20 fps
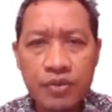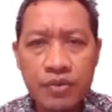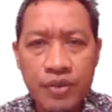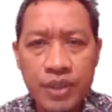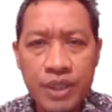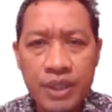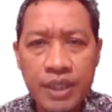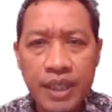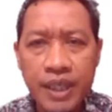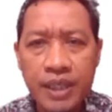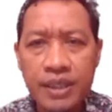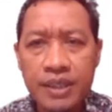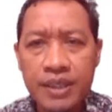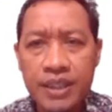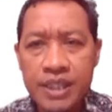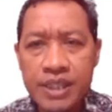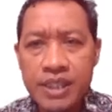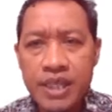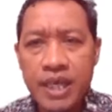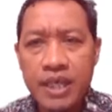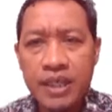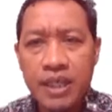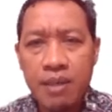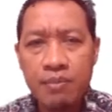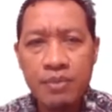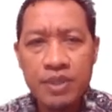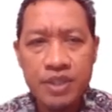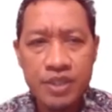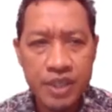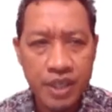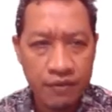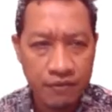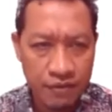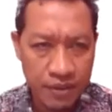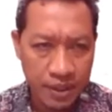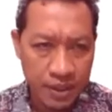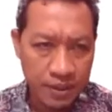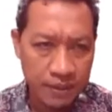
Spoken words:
3 and design number 7.